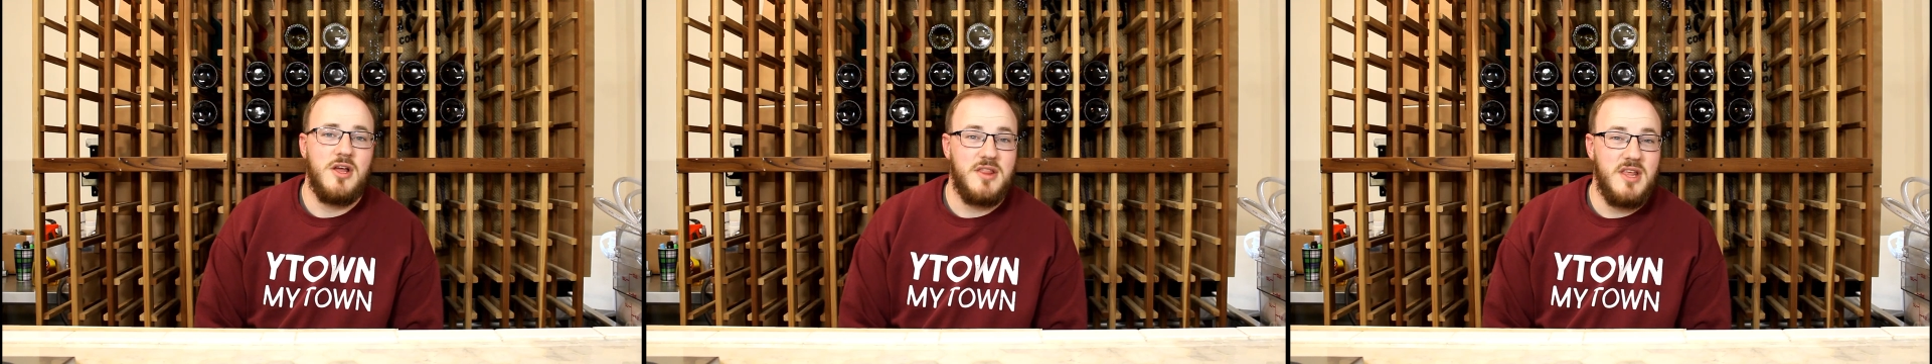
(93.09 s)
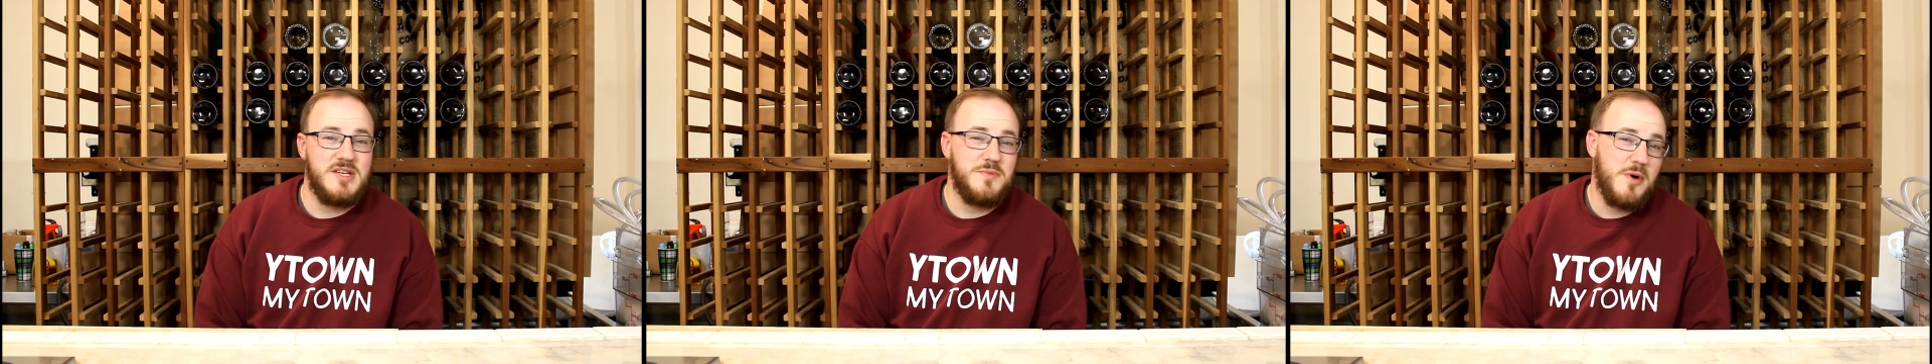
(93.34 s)

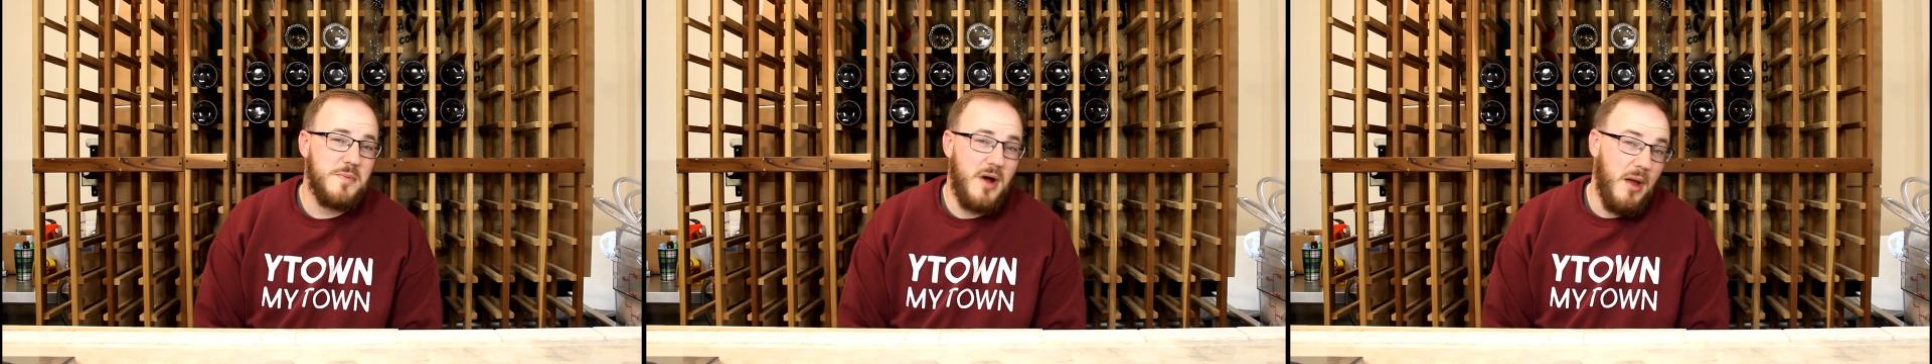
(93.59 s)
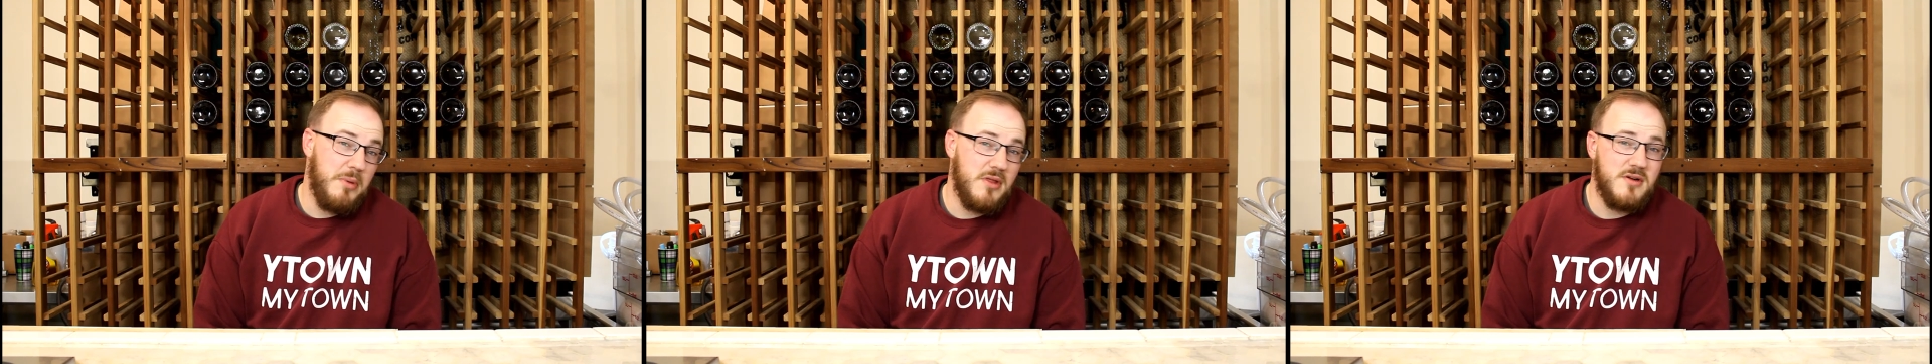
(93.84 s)
It's more
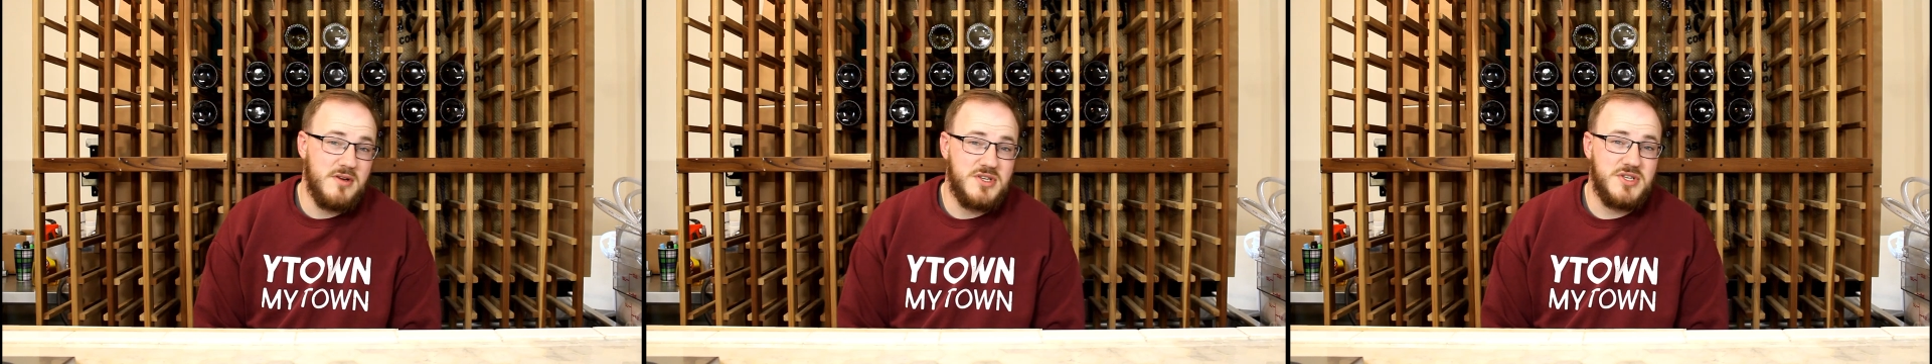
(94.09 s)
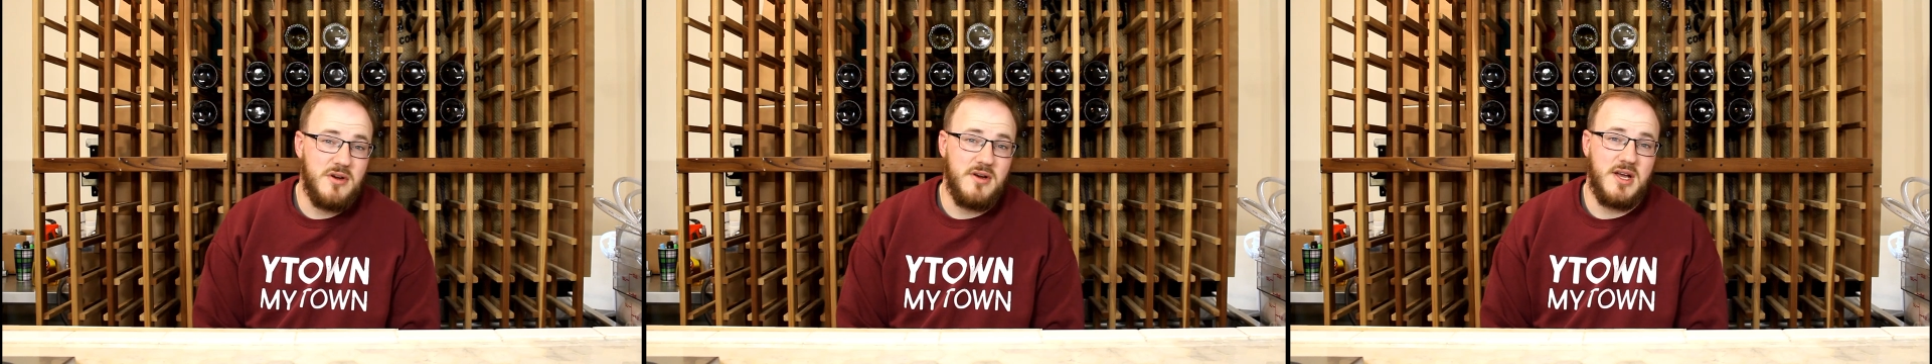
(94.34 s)
popular in
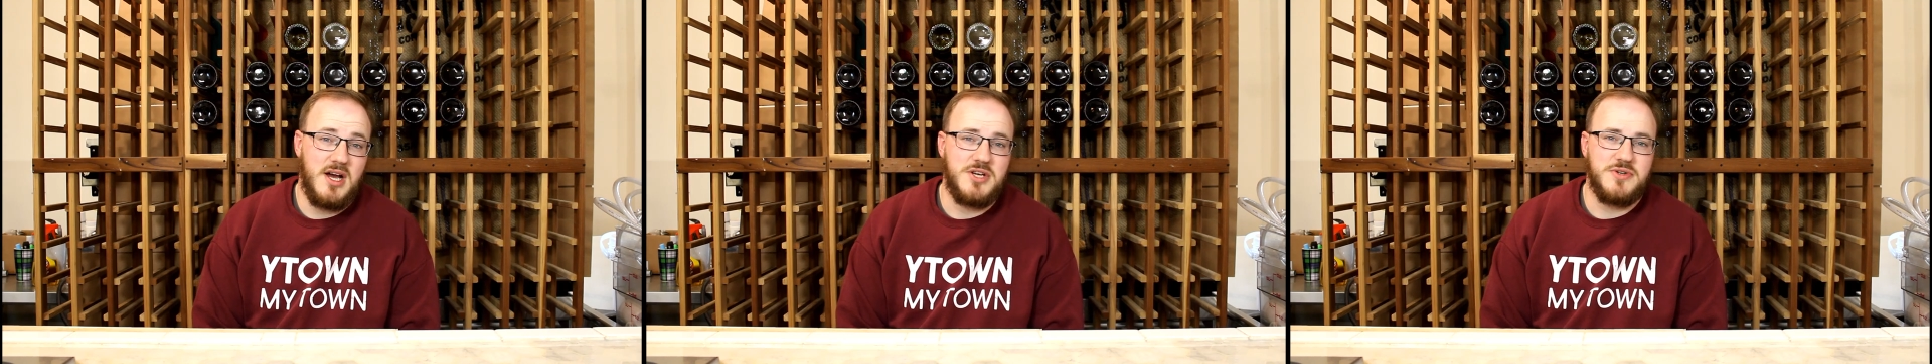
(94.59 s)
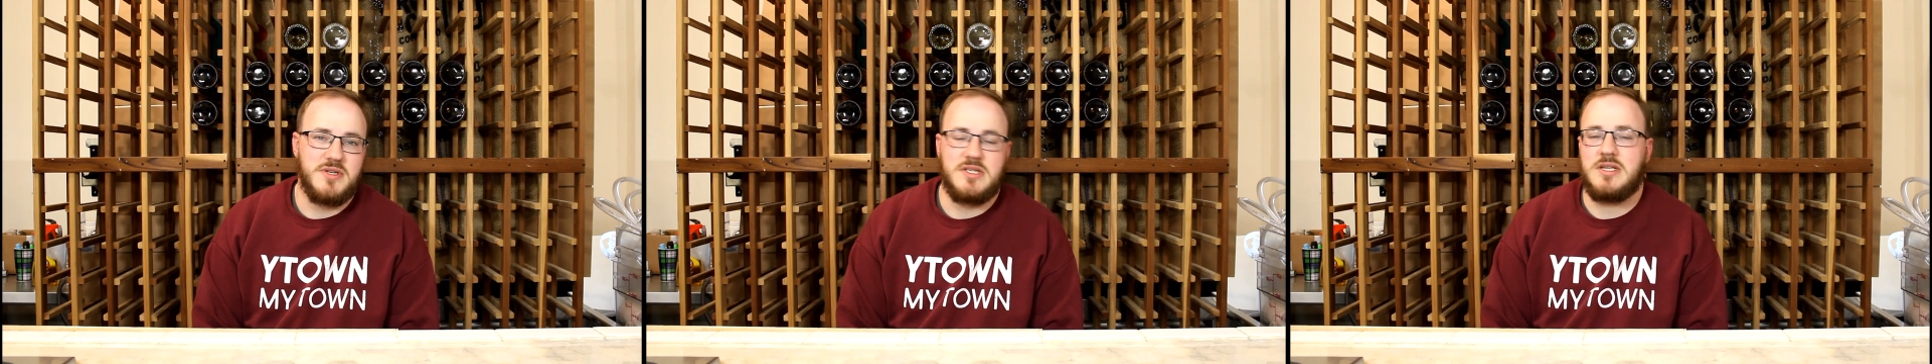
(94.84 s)
certain
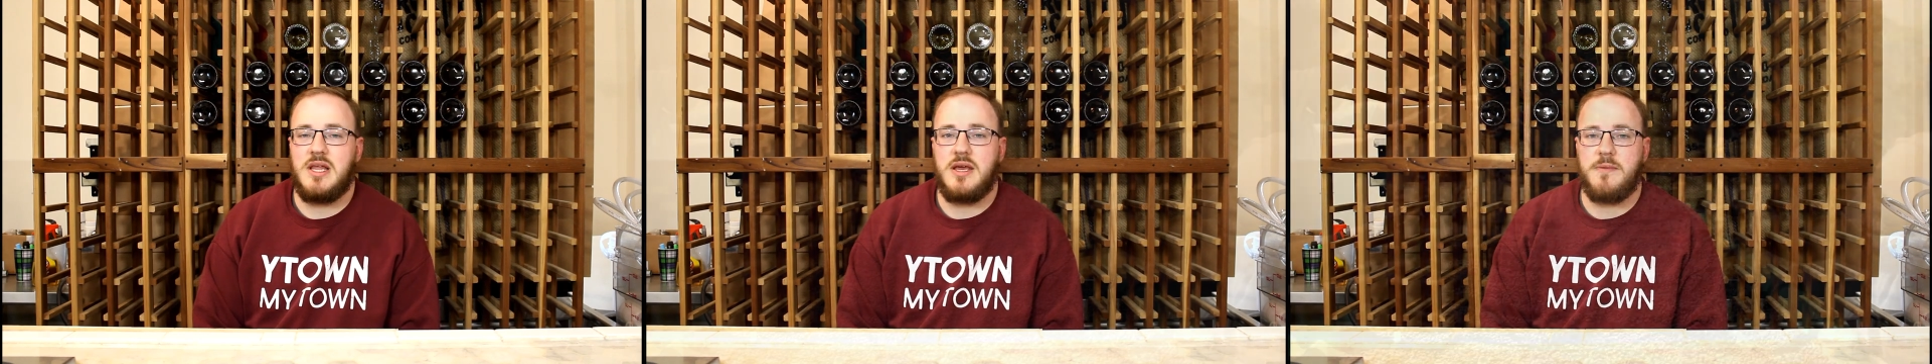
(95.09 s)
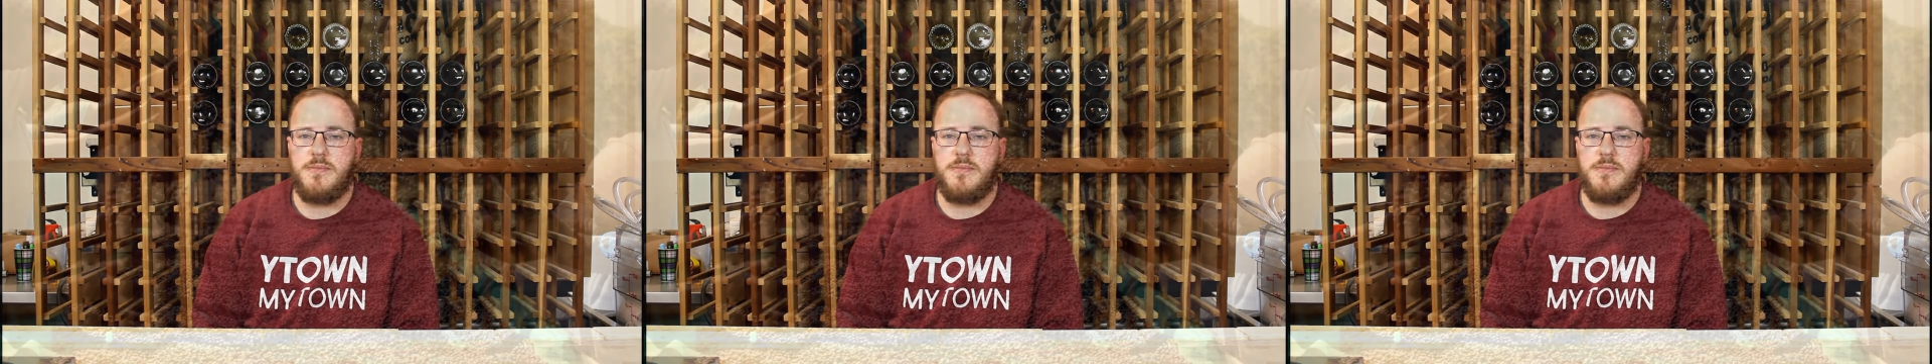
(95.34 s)
countries like